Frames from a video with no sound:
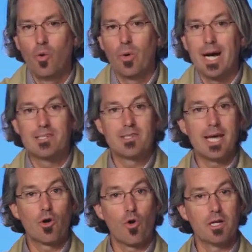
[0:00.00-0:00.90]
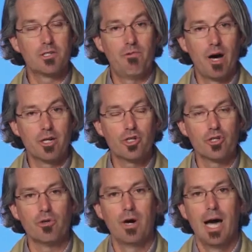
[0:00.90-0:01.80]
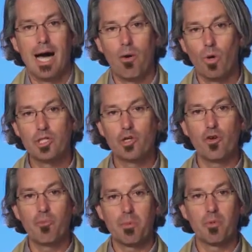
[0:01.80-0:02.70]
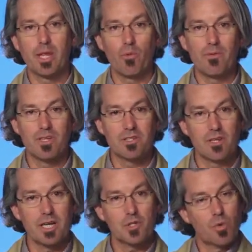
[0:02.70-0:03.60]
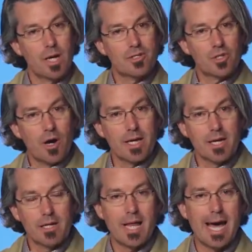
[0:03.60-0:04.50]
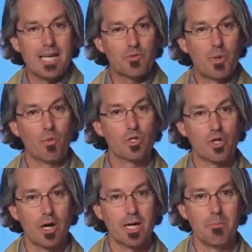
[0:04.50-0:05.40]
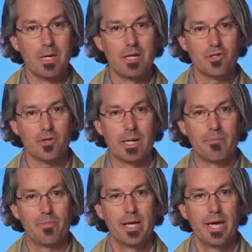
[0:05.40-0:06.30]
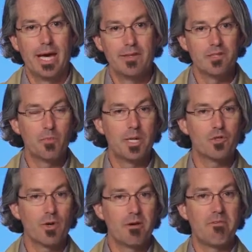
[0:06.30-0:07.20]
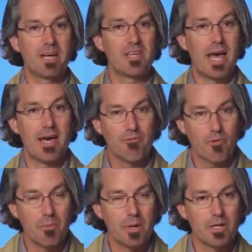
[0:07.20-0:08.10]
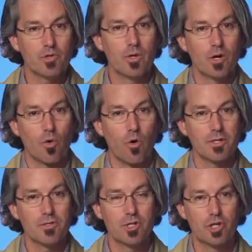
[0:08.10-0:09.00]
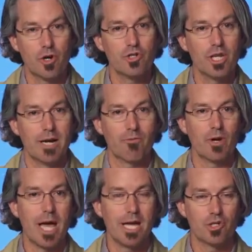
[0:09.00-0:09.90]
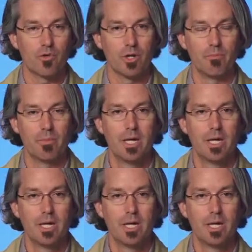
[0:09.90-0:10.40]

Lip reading: When I say cross-functional, I want you to remember that we've discussed we're not starting a class, but we're starting a ministry. And this ministry affects every ministry across the church and every age group.